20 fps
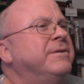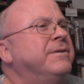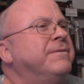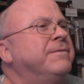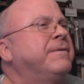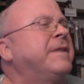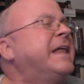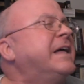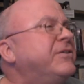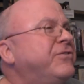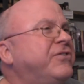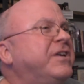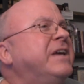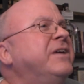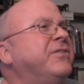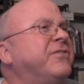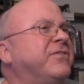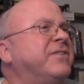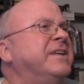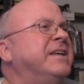for that
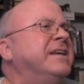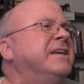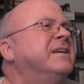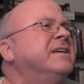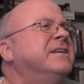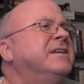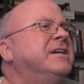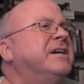chastening